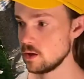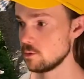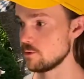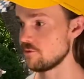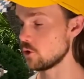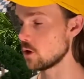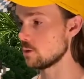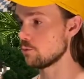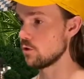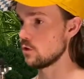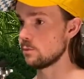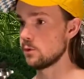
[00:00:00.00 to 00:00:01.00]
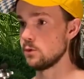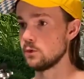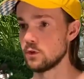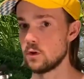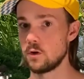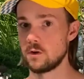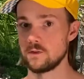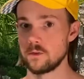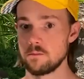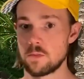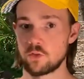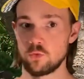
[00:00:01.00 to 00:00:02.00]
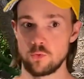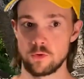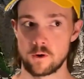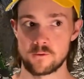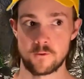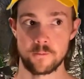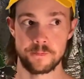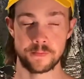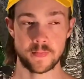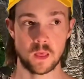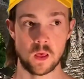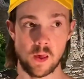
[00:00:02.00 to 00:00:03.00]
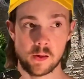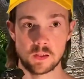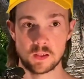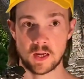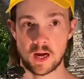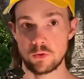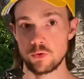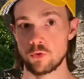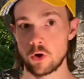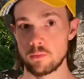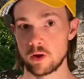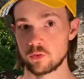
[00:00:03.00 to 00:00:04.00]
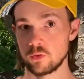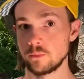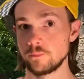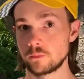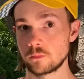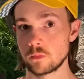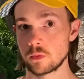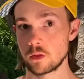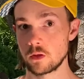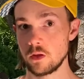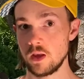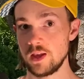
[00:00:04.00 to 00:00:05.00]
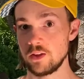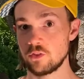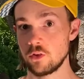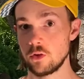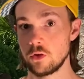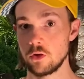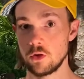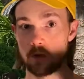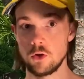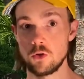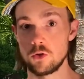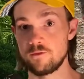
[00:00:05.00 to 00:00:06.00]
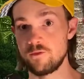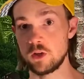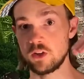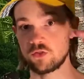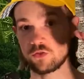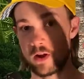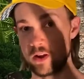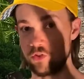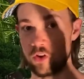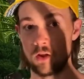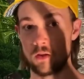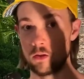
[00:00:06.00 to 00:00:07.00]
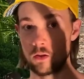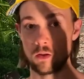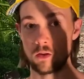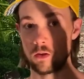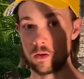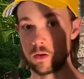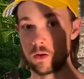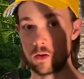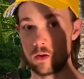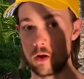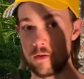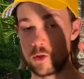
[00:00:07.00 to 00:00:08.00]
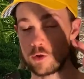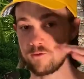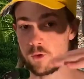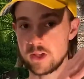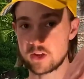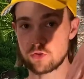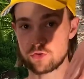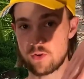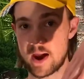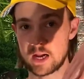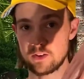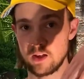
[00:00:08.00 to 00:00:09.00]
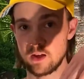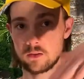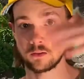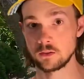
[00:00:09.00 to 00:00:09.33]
we follow the principles of muscle growth. How you grow a muscle is you fully stretch it and then you fully contract it.